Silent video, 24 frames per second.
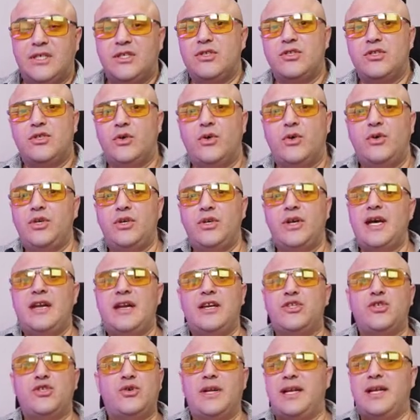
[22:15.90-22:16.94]
So who are you
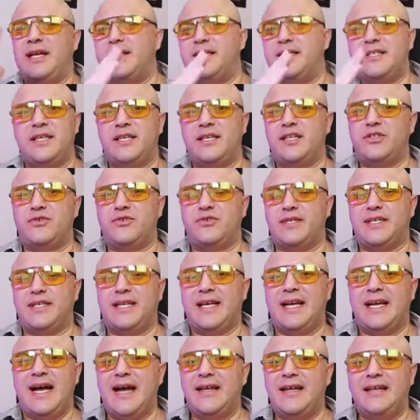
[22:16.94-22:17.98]
gonna join in this industry? The
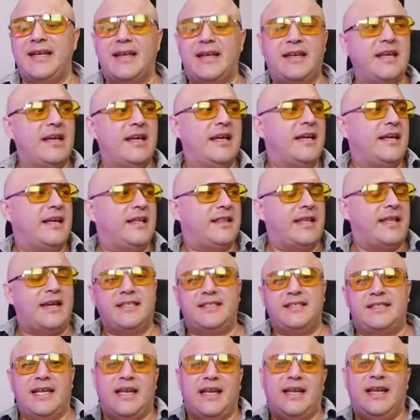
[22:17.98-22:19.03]
guy that
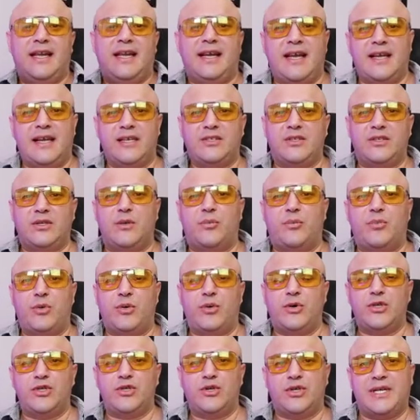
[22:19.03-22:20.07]
is standing next to the
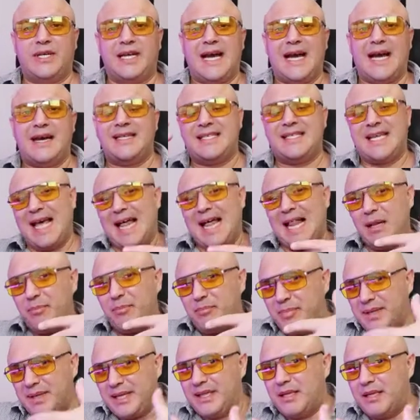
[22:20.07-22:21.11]
Porsche, or the guy that's
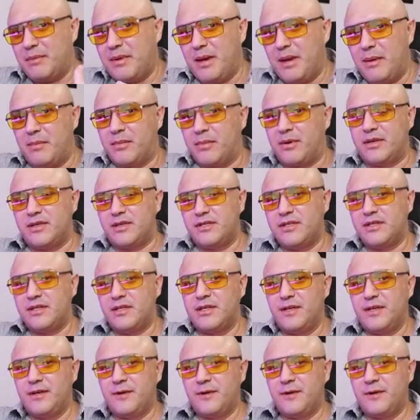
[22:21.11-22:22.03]
helping the members?